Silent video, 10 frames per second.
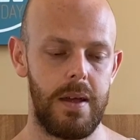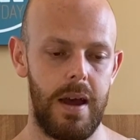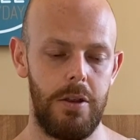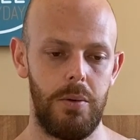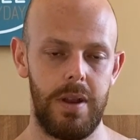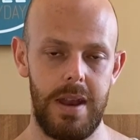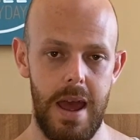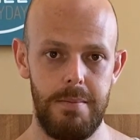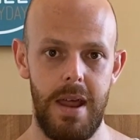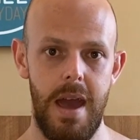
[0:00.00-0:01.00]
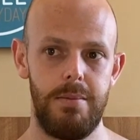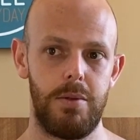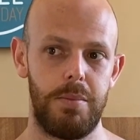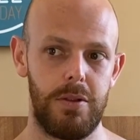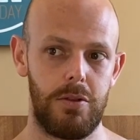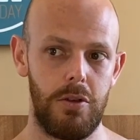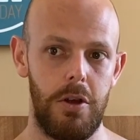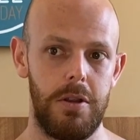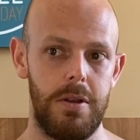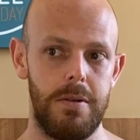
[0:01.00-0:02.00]
I don't want to name names, but
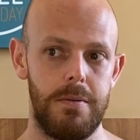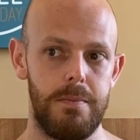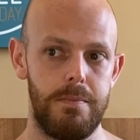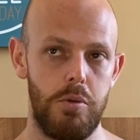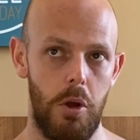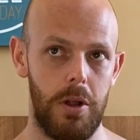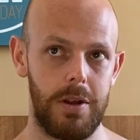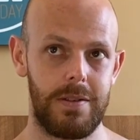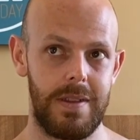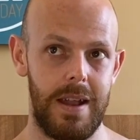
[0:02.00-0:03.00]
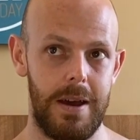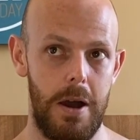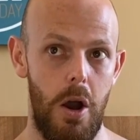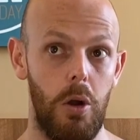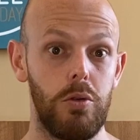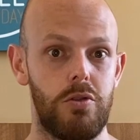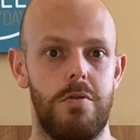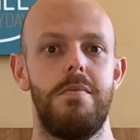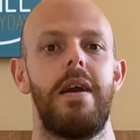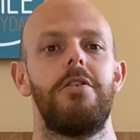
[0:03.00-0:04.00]
certain products that are
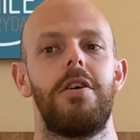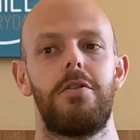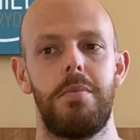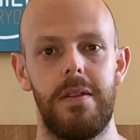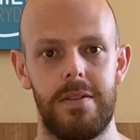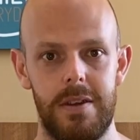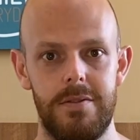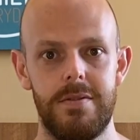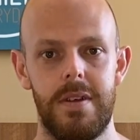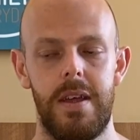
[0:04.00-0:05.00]
ultra mega expensive